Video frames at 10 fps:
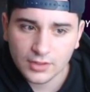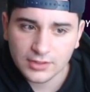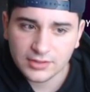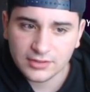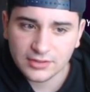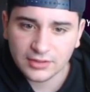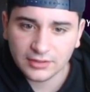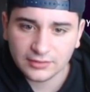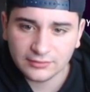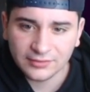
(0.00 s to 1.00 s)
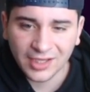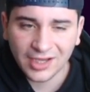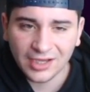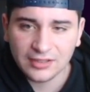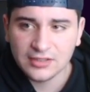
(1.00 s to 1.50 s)
Eh,
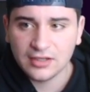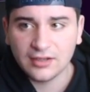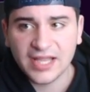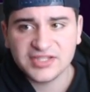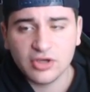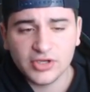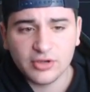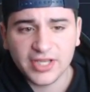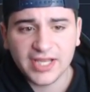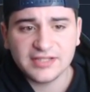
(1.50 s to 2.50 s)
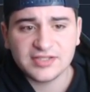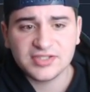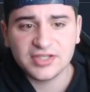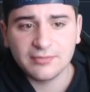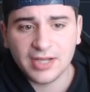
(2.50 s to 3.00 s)
nah. Antonio Gates is
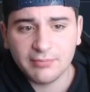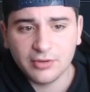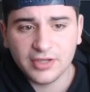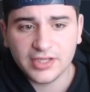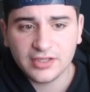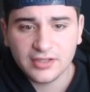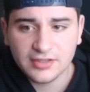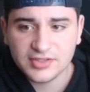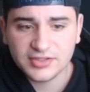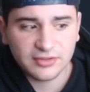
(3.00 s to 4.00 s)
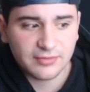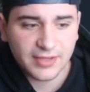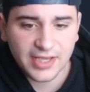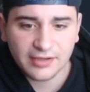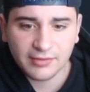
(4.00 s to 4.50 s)
still my boy. Still the
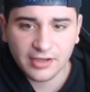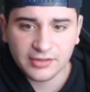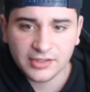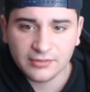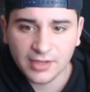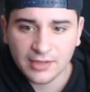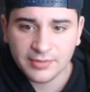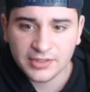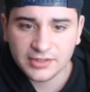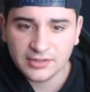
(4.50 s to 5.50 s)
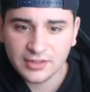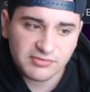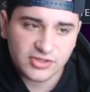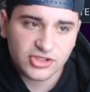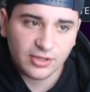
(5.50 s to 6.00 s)
man around here, in my opinion.
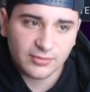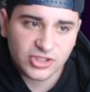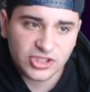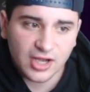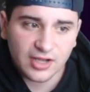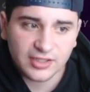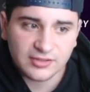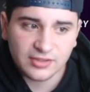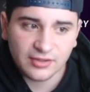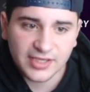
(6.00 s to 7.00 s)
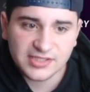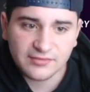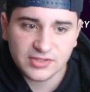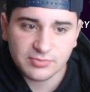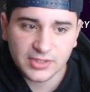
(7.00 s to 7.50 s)
Dude, this Jeremy Shockey is, though.
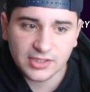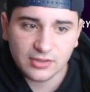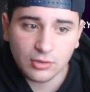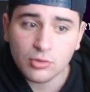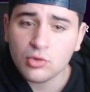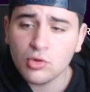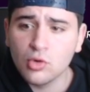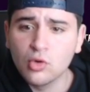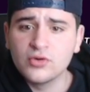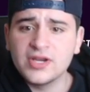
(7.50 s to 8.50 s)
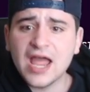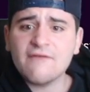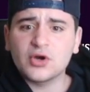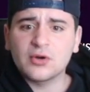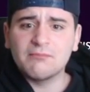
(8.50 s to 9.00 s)
87 speed. Oh,
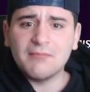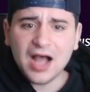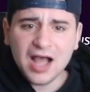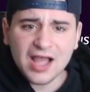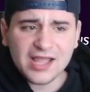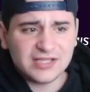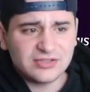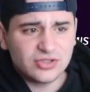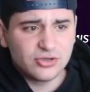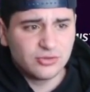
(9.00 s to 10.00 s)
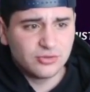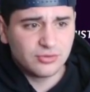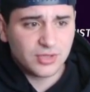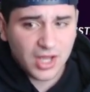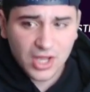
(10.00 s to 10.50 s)
never mind,
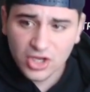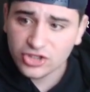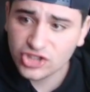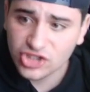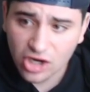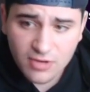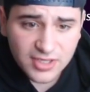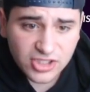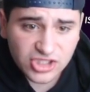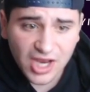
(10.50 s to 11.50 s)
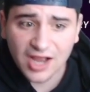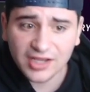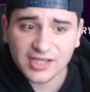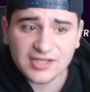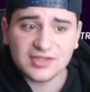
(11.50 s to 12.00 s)
dude. Jeremy
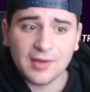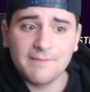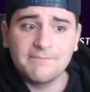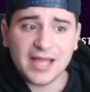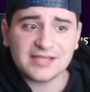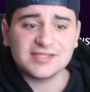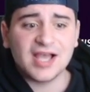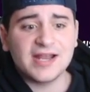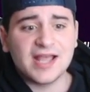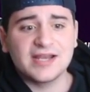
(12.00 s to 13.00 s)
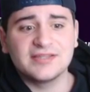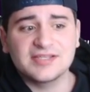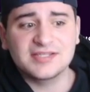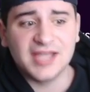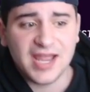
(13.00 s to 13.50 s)
Shockey is the best tight end in
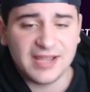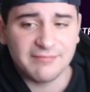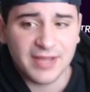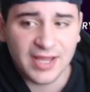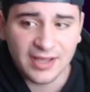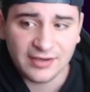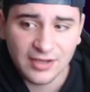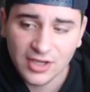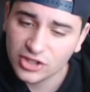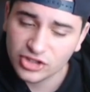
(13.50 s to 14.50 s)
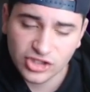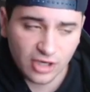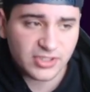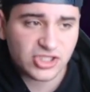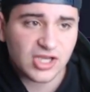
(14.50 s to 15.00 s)
this game, man.
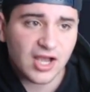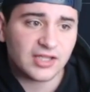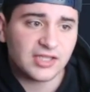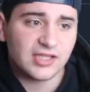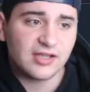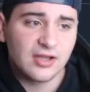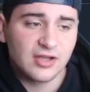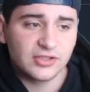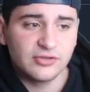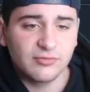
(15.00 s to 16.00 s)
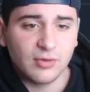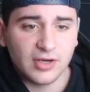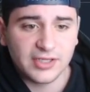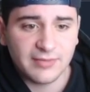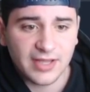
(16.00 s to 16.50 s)
Jeremy Shockey, you
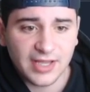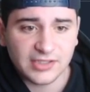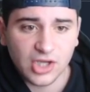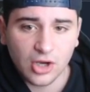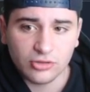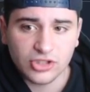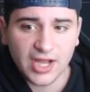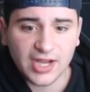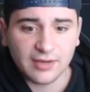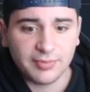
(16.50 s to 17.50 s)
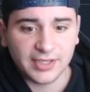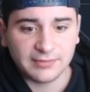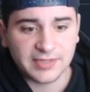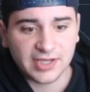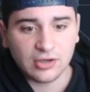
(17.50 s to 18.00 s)
want it, man. No, I got to pick
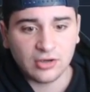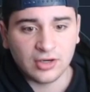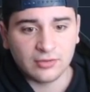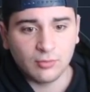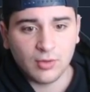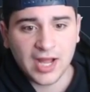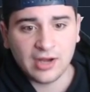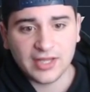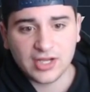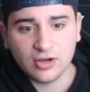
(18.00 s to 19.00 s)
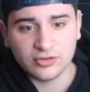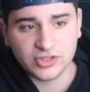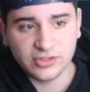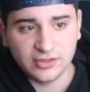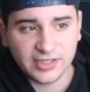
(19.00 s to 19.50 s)
up that card. Wow, that card's
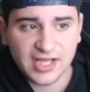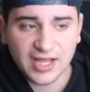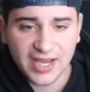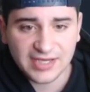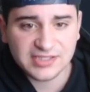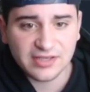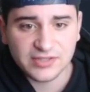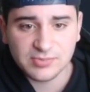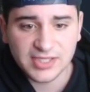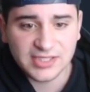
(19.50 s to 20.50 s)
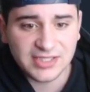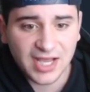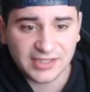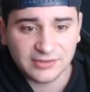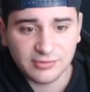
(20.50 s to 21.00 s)
good. You got 87 speed, and
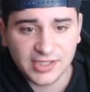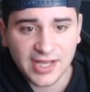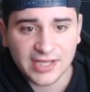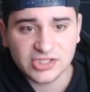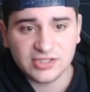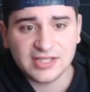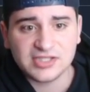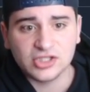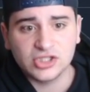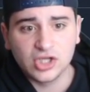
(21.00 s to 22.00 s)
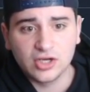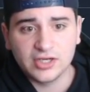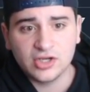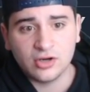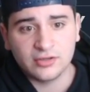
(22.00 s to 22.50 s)
93 catching. That's a
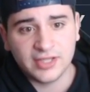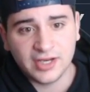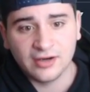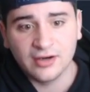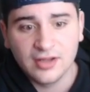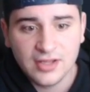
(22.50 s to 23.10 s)
good card there.